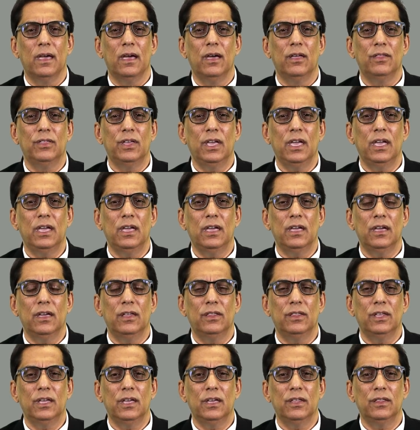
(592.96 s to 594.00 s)

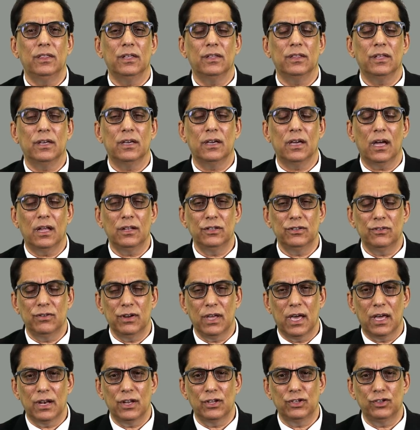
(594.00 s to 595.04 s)
the country
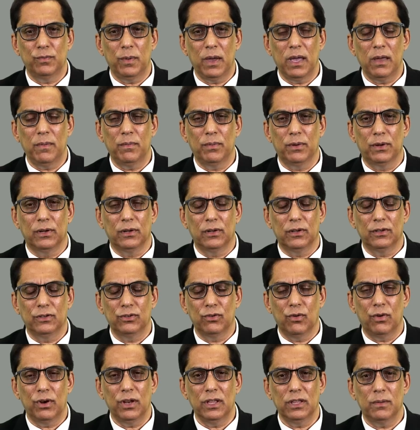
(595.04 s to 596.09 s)
and its people
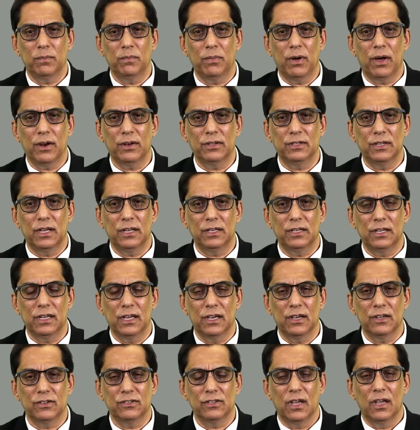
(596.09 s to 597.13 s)
during the apartheid
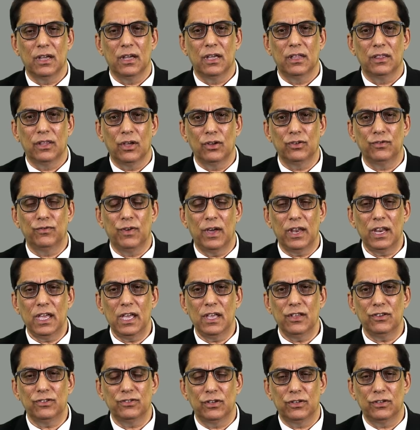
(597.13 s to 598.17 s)
years, those very
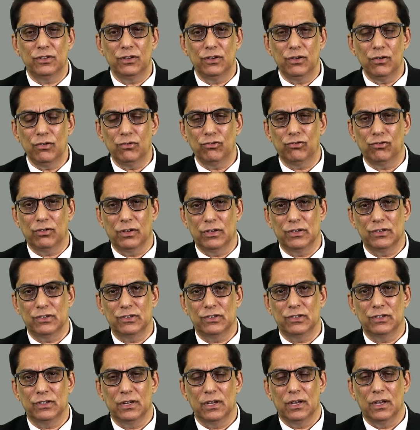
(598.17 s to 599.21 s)

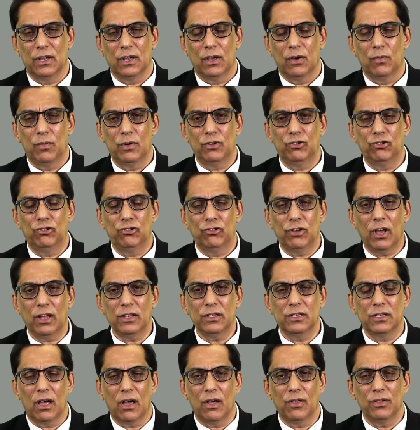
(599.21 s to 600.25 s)
institutions which
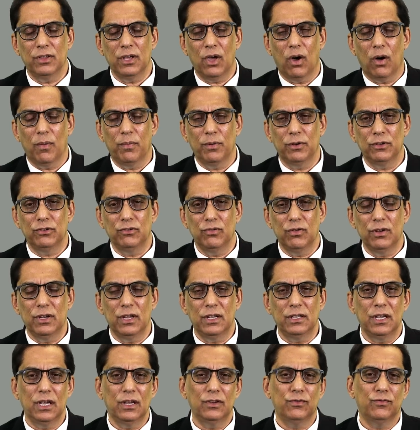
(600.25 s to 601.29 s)
shut down the
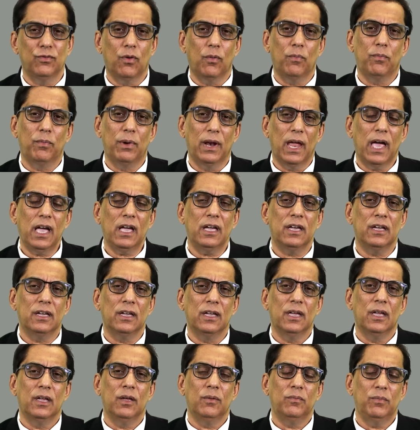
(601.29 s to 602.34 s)
opportunities for black
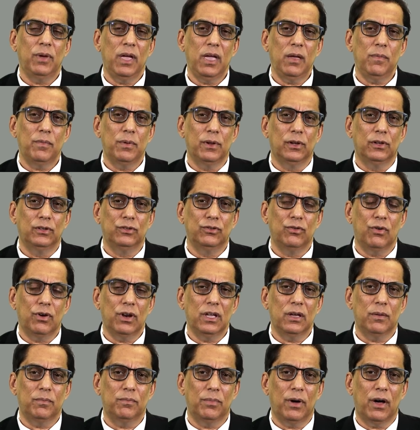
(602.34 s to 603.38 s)
people during
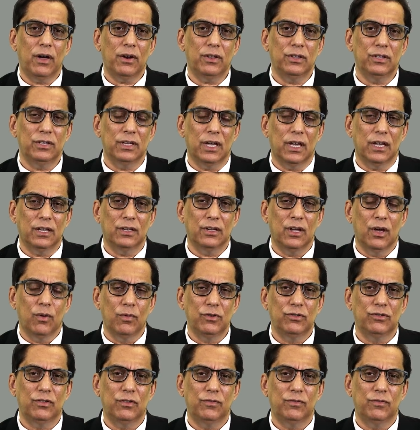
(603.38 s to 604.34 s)
apartheid, which